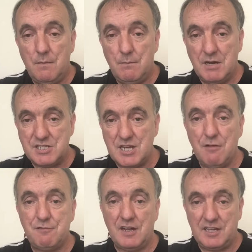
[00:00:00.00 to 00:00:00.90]

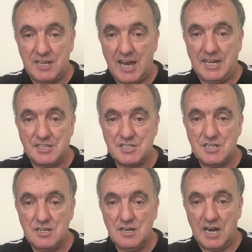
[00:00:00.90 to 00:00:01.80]
myself and
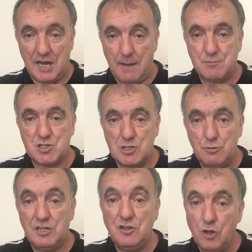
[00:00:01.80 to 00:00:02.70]
Kate had
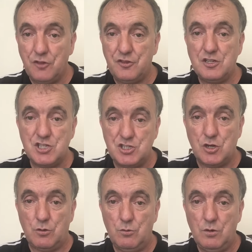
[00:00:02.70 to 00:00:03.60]
absolutely nothing to
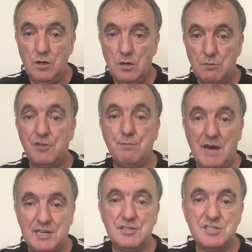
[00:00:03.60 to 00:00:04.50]
do with
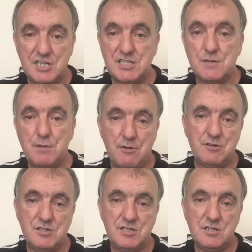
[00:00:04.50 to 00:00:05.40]
Madeleine's
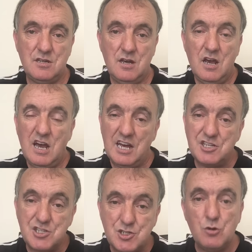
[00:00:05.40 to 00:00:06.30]
disappearance.
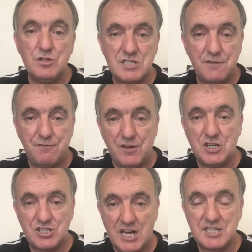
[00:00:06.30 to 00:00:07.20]
As soon as he
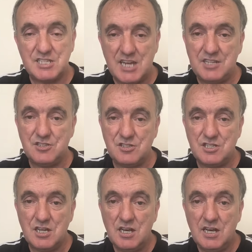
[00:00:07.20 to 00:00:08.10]
finished that
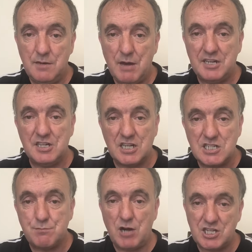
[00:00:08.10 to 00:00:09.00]
sentence, he made an
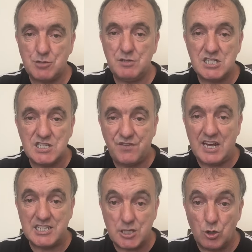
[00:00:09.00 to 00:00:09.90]
expression with his
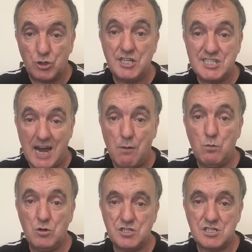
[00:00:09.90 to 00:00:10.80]
face looking
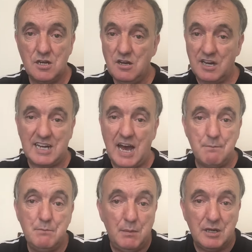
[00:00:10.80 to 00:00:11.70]
downwards. I
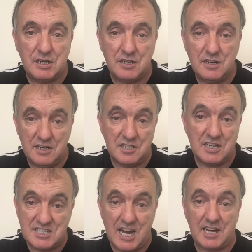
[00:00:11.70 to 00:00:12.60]
can't mimic it
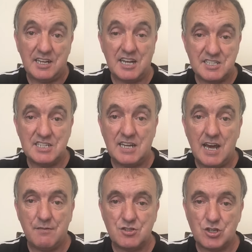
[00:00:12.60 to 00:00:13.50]
exactly as he
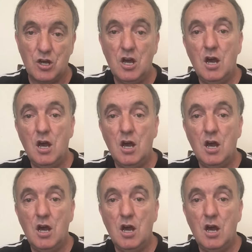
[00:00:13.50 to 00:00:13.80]
gave it you,